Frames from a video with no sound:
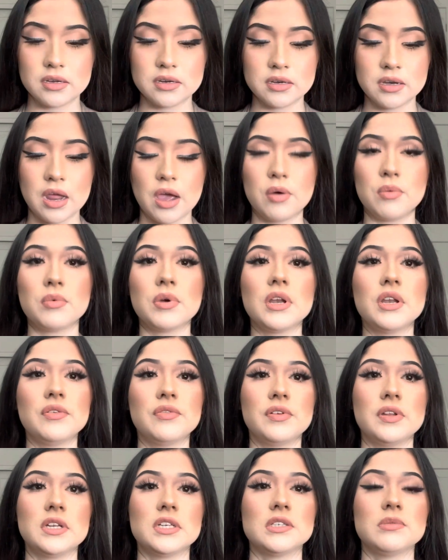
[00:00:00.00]
Now I'm gonna
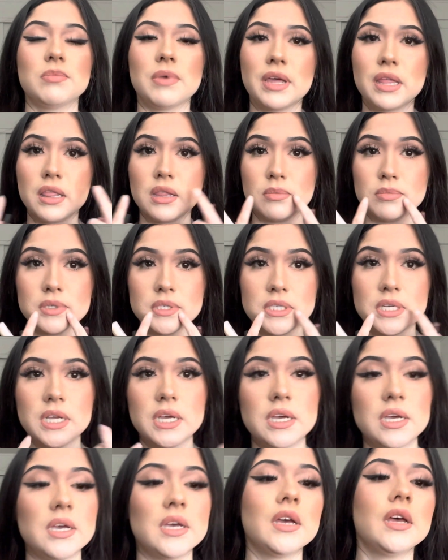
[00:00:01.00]
finish my
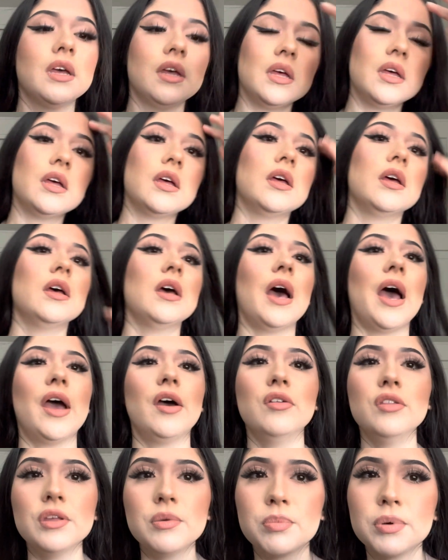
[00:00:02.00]
lipstick. I
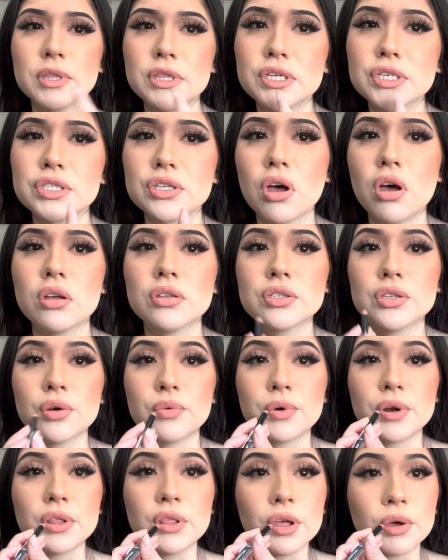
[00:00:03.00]
only put this on so it
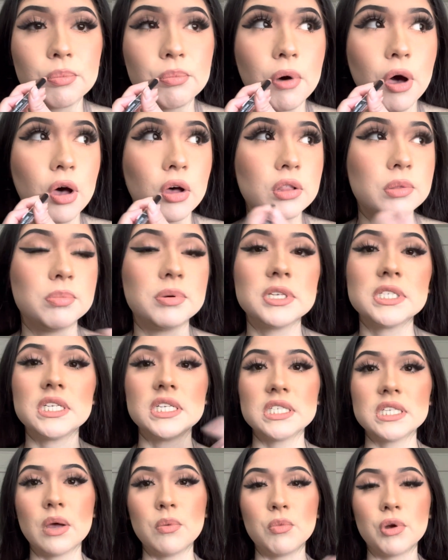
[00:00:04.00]
wouldn't look bald, but
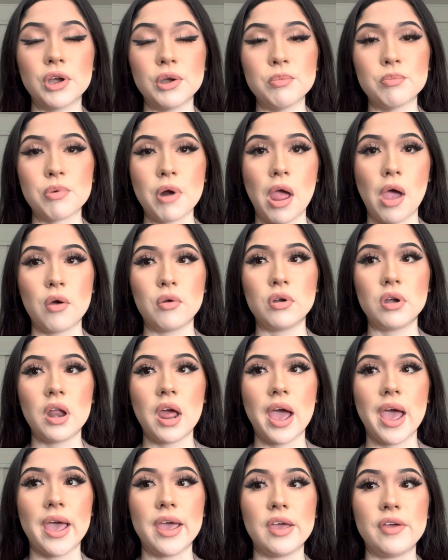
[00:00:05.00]
since I'm wearing brown,
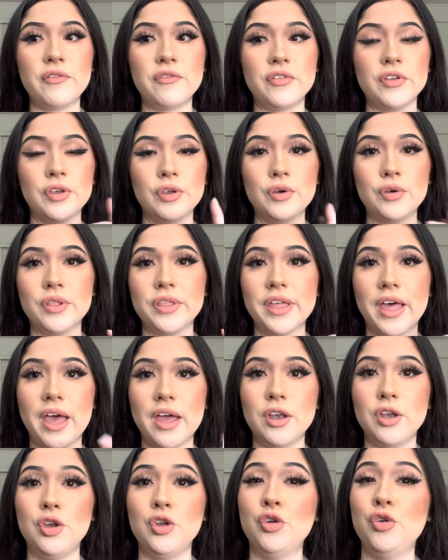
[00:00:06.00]
I feel that
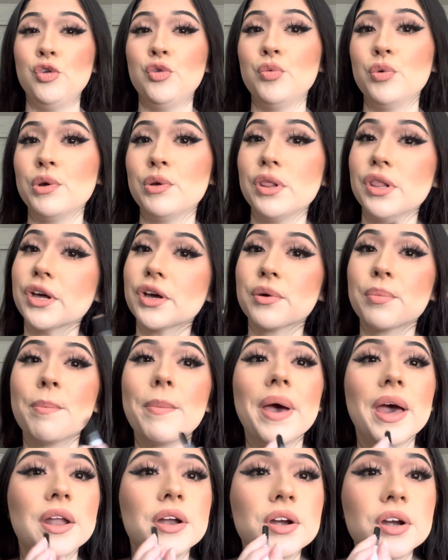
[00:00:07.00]
nude would look
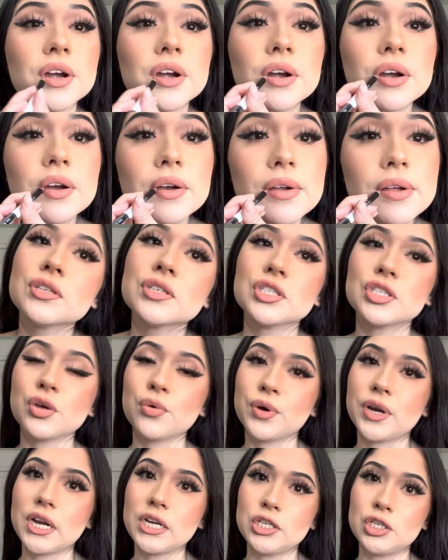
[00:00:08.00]
better. So
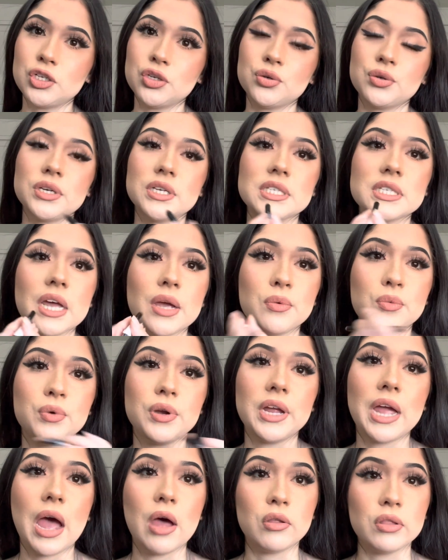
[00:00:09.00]
what I do is I
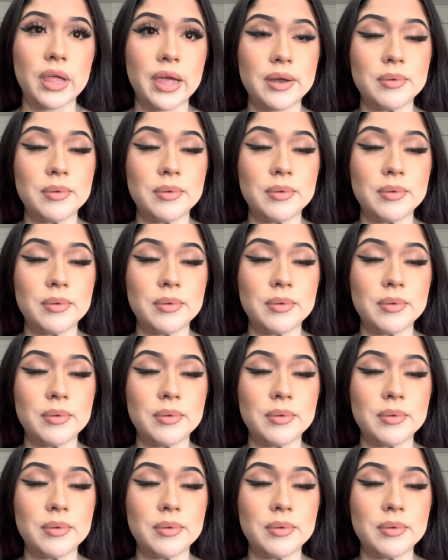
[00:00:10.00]
re-outline